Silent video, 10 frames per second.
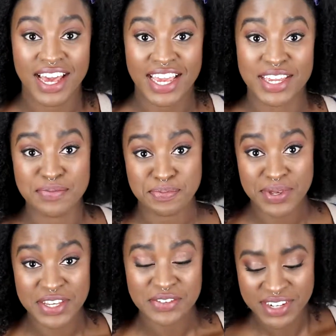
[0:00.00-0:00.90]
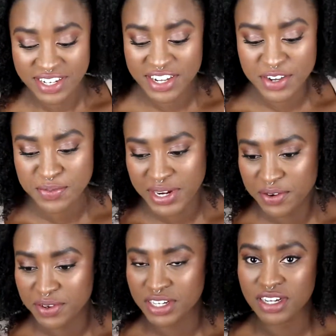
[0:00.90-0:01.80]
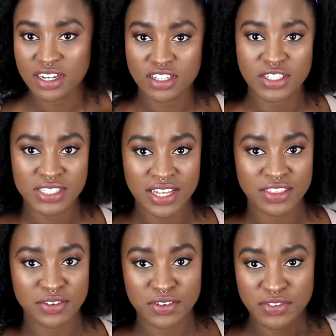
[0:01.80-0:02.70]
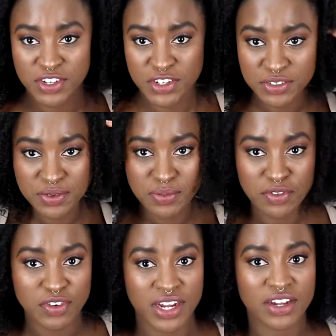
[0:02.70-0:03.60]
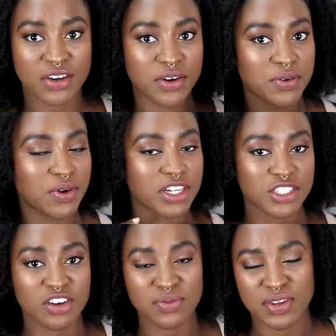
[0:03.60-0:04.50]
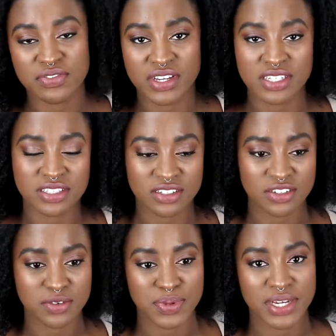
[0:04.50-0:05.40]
I am beat right now, but I want to close out the review before I go wash off my face and go to